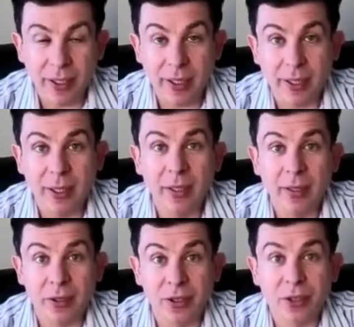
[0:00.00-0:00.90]
and
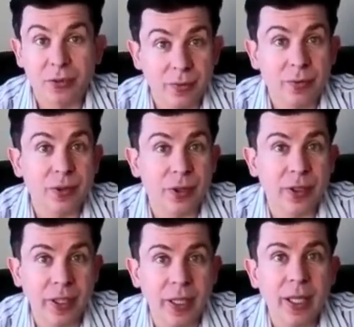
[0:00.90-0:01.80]
there's
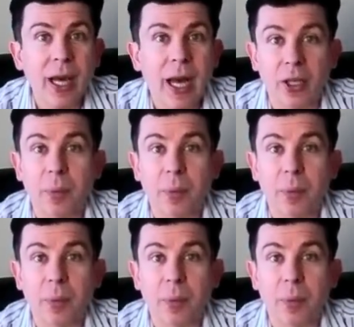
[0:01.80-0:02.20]
certainly a lot of